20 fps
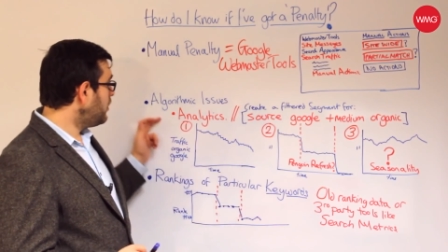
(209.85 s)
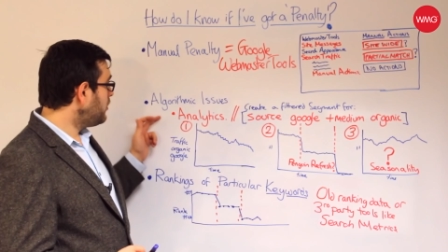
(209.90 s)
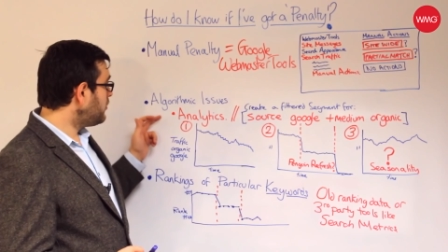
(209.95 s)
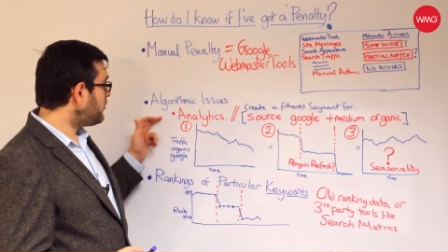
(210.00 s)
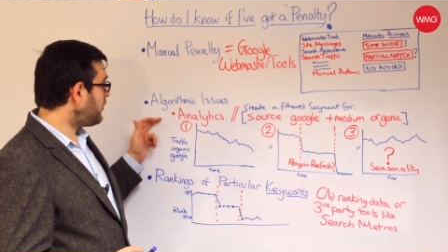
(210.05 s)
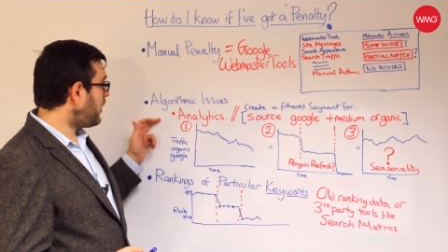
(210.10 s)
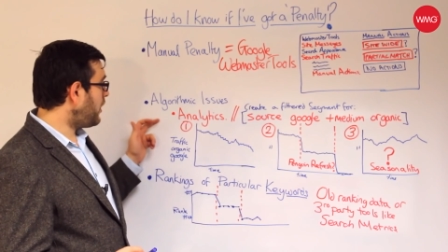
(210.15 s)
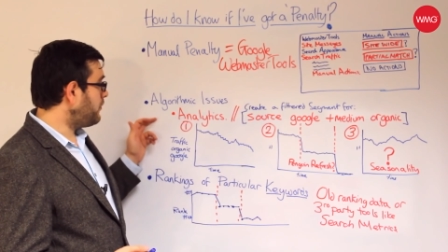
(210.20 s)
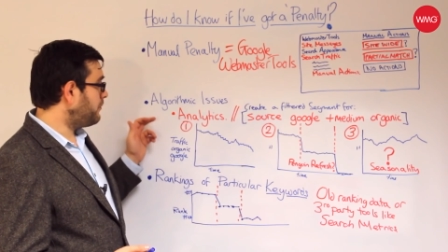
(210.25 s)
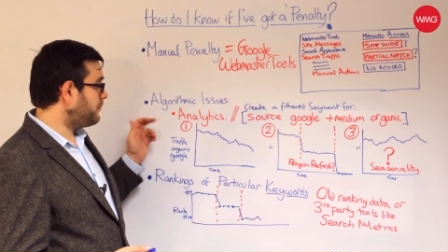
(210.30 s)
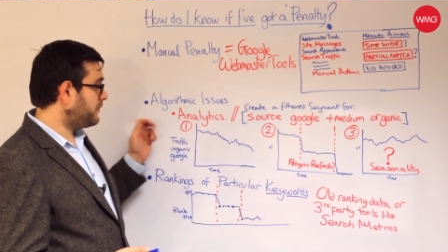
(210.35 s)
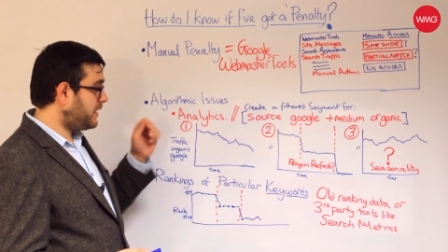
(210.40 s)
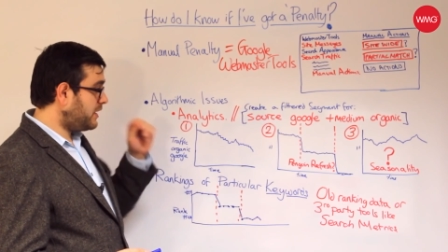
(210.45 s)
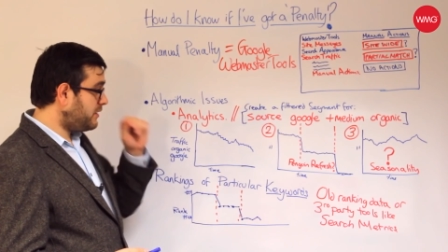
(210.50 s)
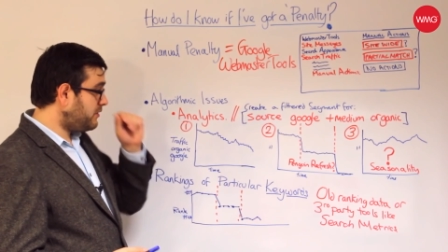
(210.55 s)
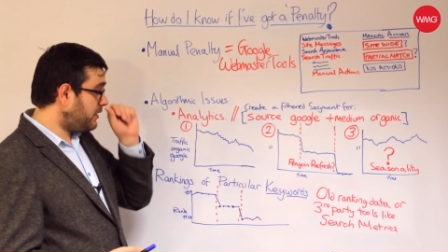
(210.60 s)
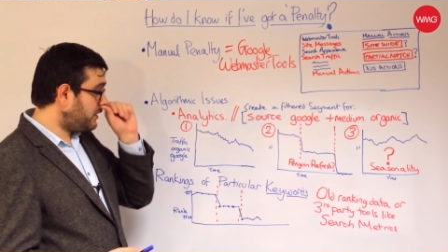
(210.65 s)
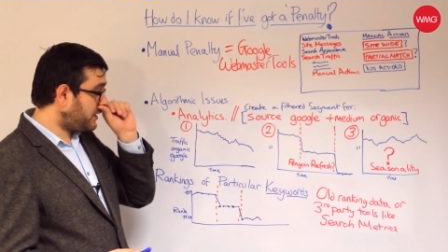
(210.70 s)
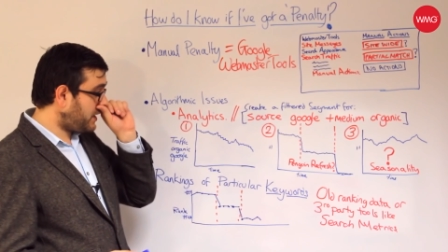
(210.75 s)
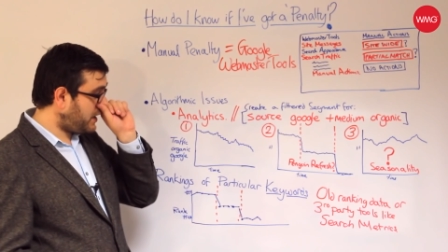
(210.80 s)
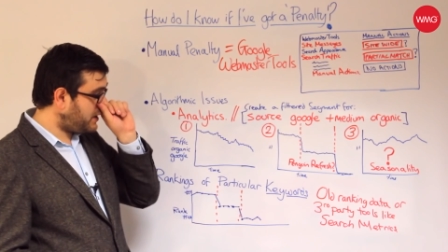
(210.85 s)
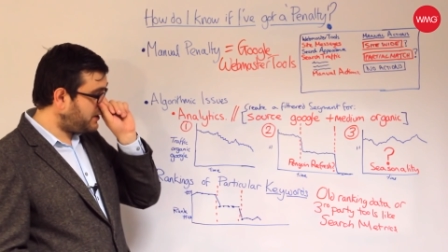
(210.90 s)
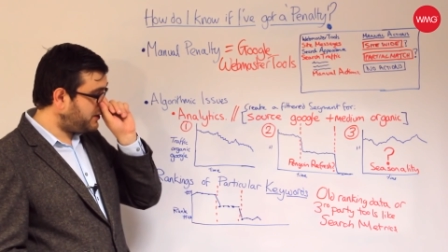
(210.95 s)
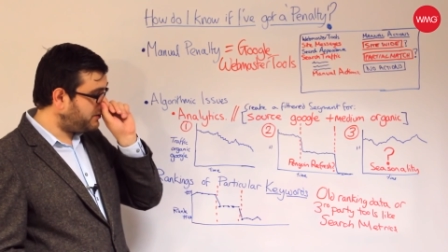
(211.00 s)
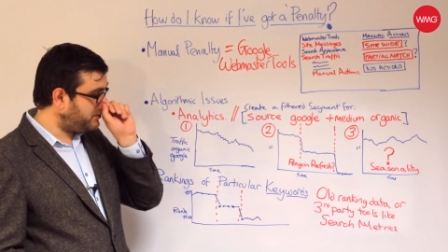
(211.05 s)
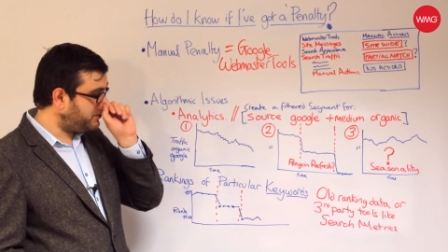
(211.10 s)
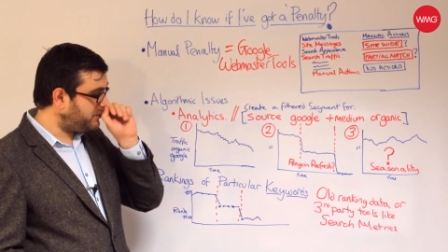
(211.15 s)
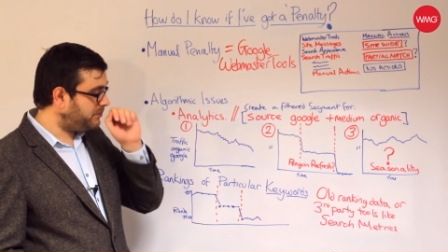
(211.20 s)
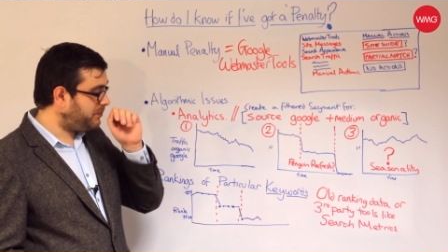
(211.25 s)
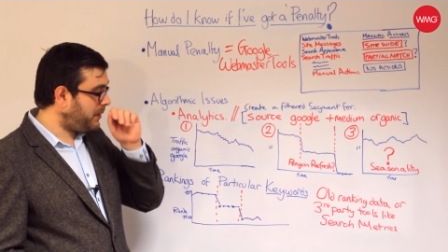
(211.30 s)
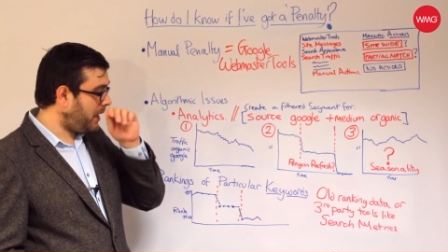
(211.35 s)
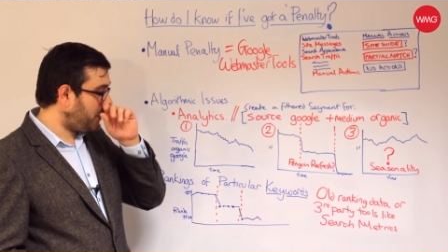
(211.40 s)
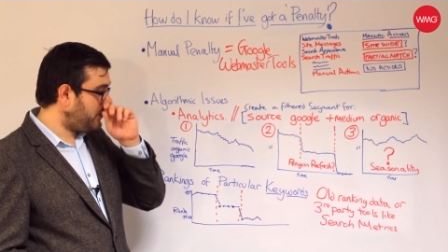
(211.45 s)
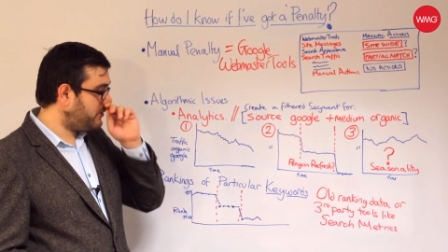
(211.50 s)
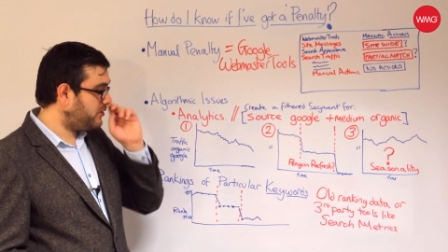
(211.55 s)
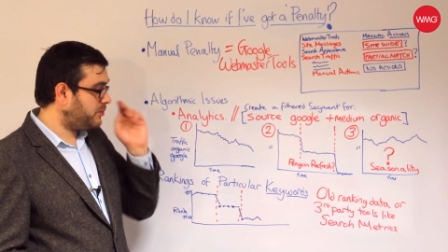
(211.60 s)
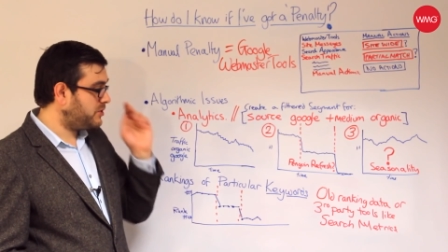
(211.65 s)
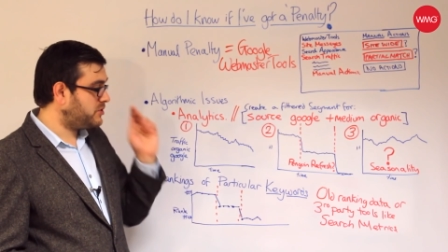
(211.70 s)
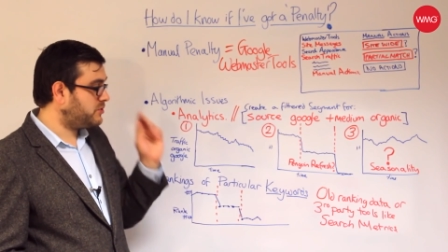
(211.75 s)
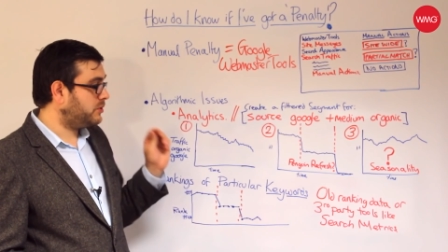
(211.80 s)
So these are the kind of
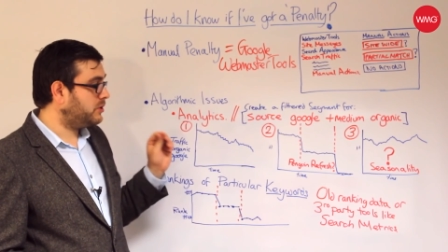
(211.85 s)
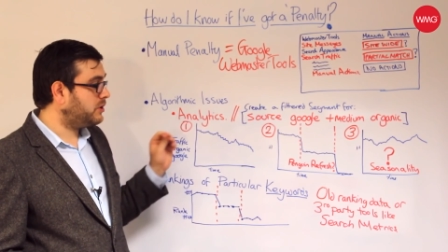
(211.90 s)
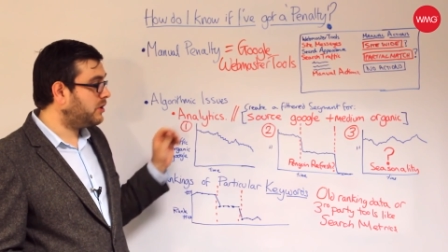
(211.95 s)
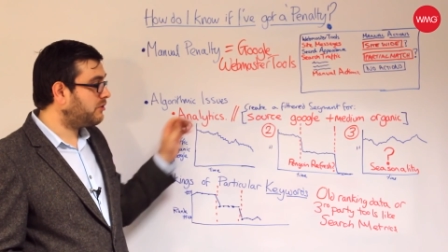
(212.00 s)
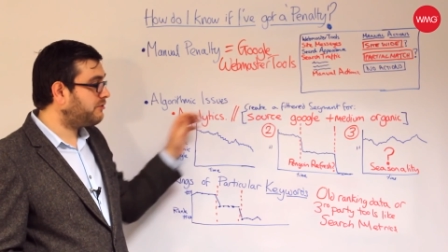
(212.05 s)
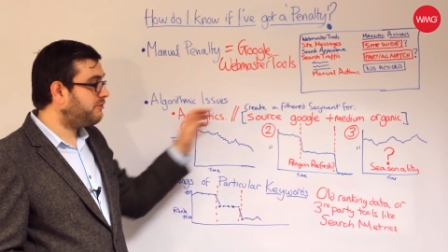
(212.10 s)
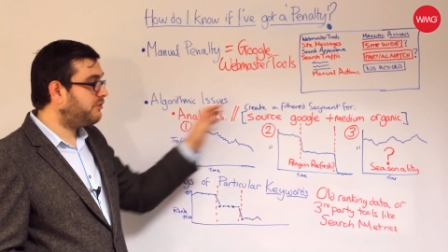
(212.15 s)
patterns which you'll look